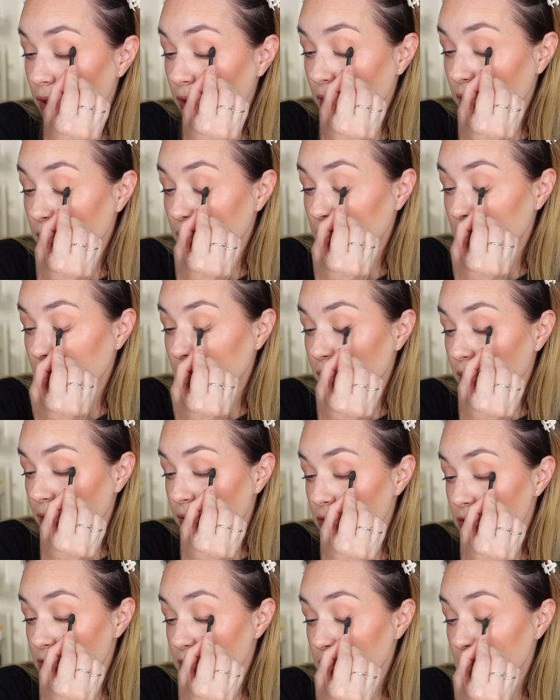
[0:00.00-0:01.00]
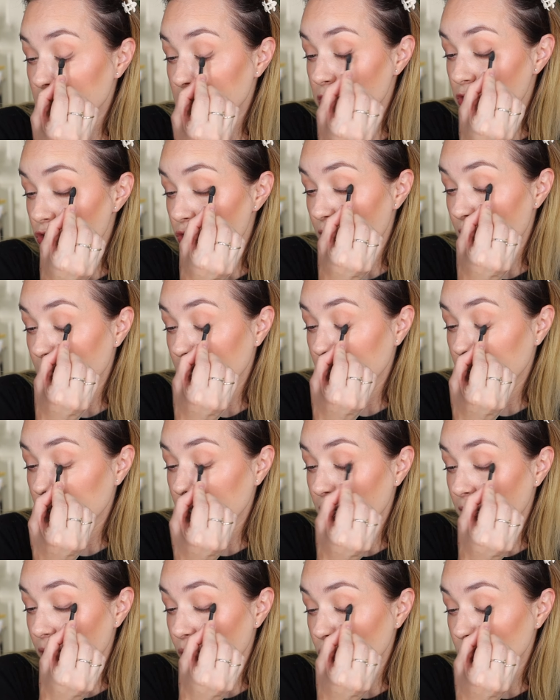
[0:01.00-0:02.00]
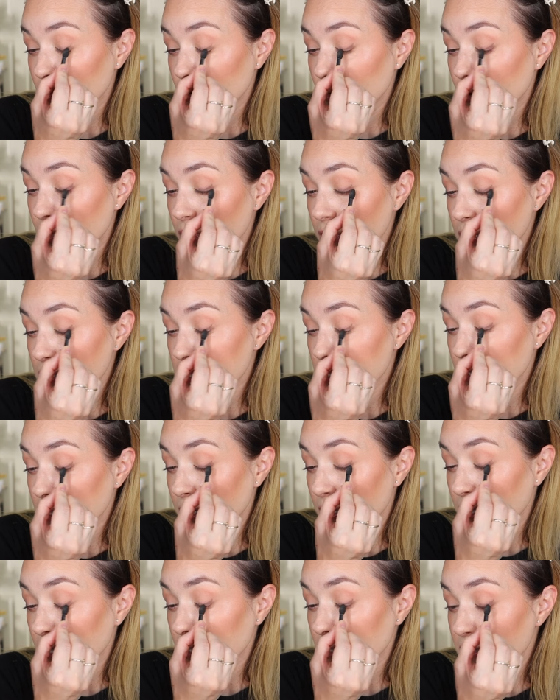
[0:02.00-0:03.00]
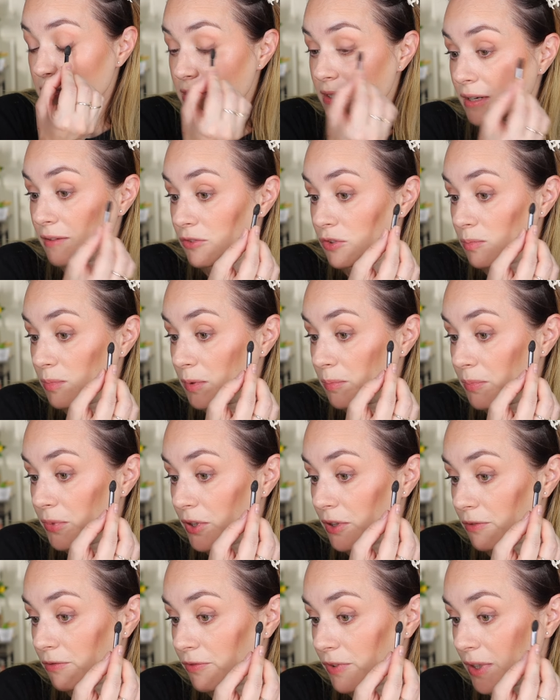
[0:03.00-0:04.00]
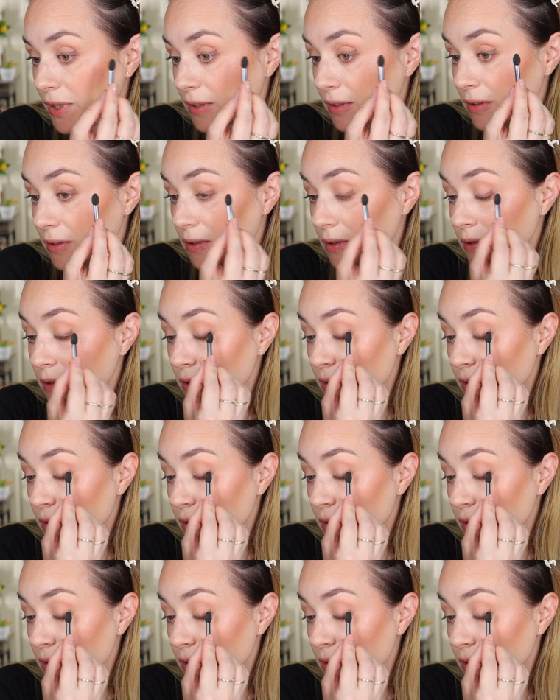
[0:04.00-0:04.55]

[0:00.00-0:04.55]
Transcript: and then I'm just gonna drag it outwards. Again, it doesn't have to be perfect